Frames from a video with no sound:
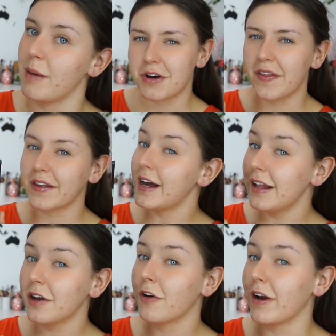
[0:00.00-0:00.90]
Try the
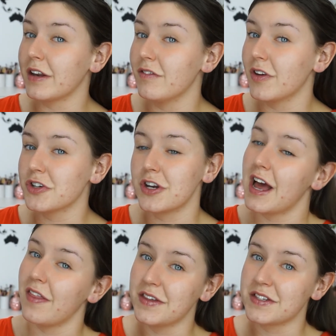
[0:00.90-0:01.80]
color correcting version
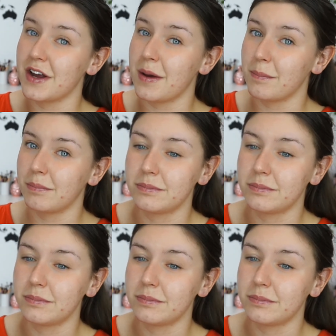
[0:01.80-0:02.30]
out this time.